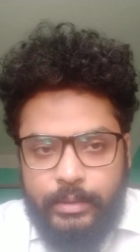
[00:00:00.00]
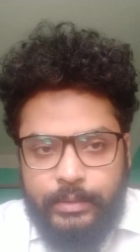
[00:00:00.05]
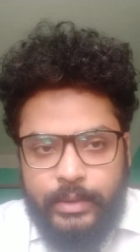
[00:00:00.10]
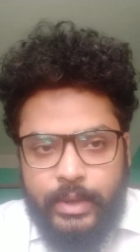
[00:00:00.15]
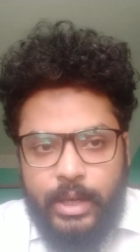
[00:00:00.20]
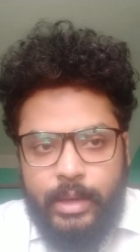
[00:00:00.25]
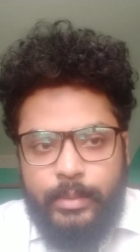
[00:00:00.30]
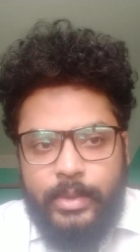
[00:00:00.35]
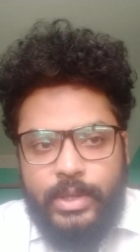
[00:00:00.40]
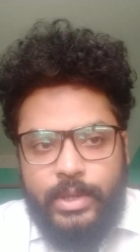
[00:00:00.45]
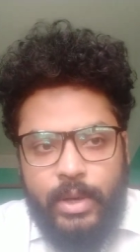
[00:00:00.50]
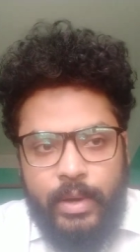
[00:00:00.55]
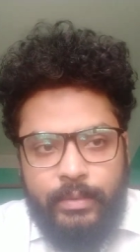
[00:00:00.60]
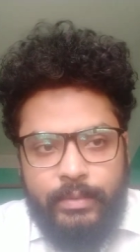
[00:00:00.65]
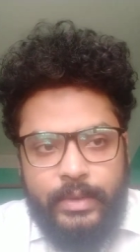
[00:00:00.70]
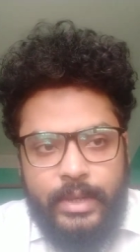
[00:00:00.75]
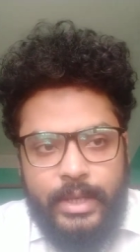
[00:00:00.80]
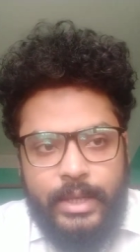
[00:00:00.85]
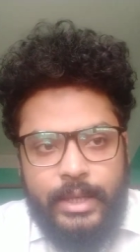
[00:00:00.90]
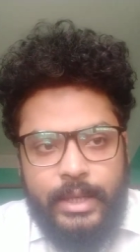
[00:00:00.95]
verb is
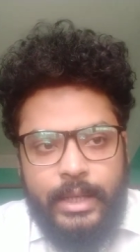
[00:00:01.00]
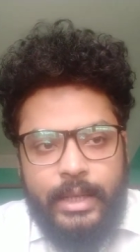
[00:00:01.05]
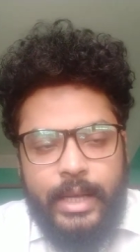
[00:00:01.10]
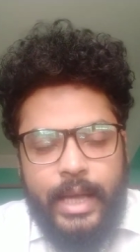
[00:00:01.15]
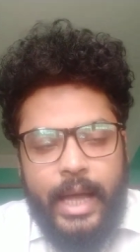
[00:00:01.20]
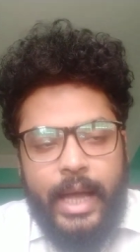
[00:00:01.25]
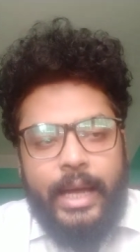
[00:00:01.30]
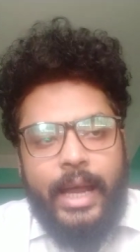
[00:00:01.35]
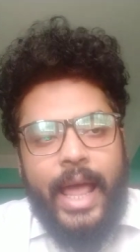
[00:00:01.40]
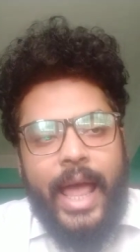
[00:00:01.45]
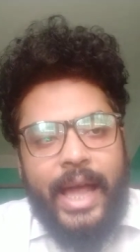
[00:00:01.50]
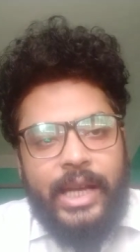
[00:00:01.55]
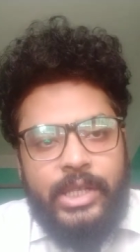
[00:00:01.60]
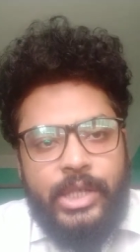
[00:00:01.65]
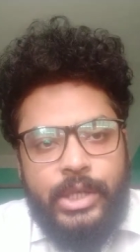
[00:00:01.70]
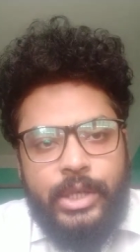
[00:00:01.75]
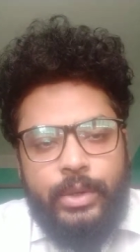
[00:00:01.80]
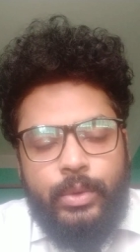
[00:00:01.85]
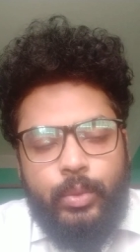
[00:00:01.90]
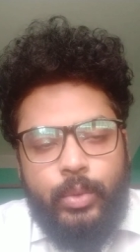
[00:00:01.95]
obviously an
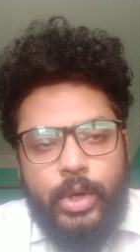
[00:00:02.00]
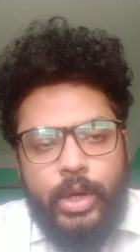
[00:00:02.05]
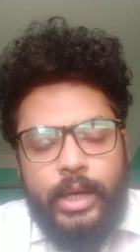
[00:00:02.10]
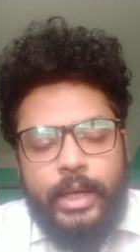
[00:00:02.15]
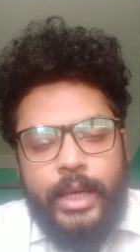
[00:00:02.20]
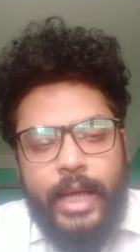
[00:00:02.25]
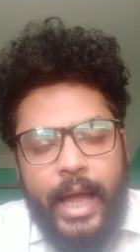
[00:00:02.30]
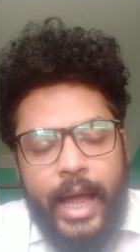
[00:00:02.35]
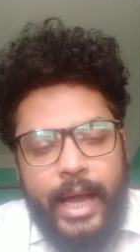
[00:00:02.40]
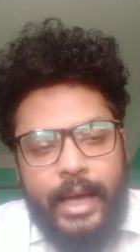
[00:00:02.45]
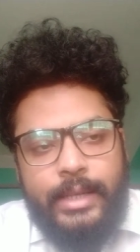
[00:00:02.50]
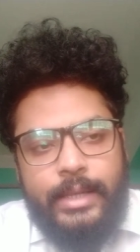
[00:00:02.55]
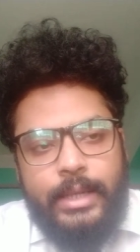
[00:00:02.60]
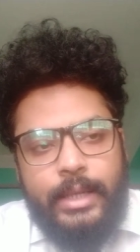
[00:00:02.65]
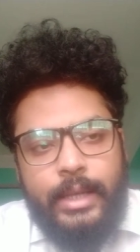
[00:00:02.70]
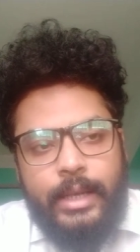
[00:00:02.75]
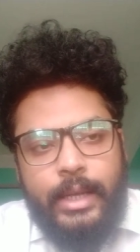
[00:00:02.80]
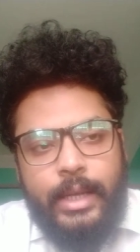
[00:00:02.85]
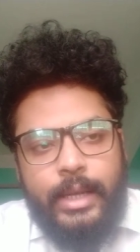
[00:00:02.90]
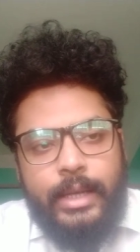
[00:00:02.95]
action word and
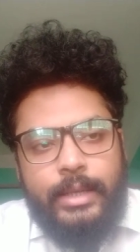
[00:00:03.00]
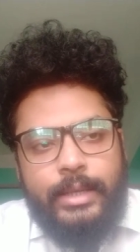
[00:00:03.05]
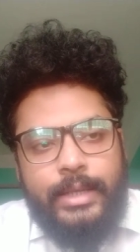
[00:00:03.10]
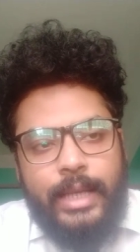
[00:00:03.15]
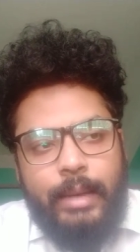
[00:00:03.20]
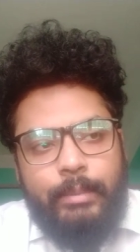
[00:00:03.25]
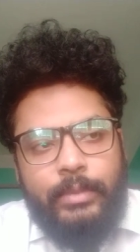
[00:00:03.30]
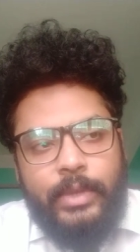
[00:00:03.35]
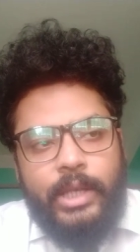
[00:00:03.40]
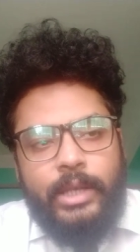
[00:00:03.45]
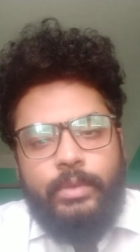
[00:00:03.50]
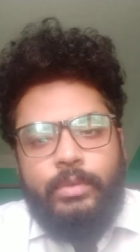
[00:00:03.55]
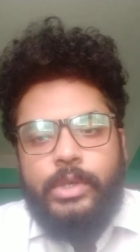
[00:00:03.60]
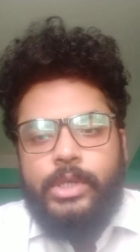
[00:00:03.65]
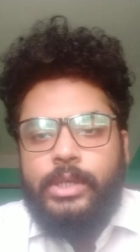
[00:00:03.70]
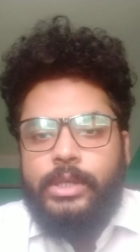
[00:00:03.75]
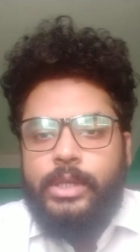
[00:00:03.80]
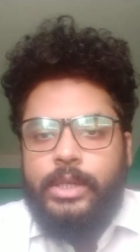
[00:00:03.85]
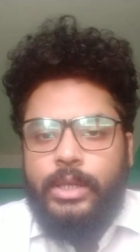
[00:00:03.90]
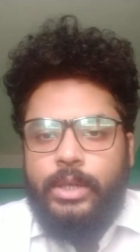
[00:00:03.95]
something
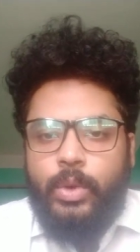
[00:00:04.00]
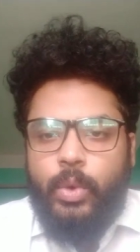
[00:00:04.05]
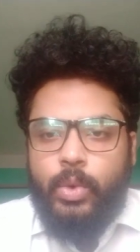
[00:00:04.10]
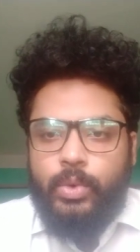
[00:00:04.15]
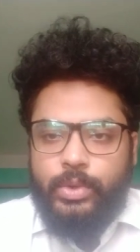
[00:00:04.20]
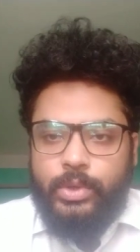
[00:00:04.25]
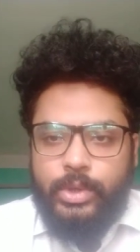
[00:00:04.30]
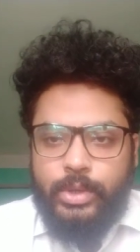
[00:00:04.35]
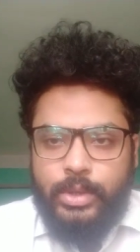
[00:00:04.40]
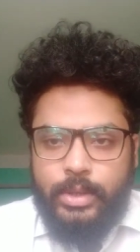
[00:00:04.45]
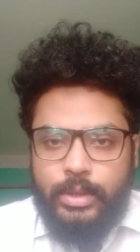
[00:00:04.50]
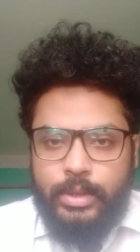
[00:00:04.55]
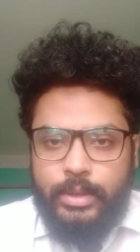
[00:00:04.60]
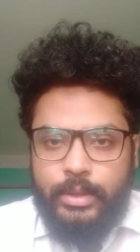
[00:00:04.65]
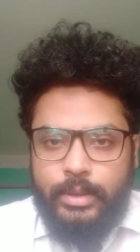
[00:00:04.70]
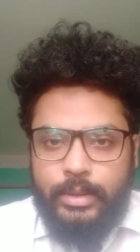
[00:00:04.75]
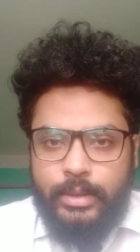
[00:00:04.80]
which denotes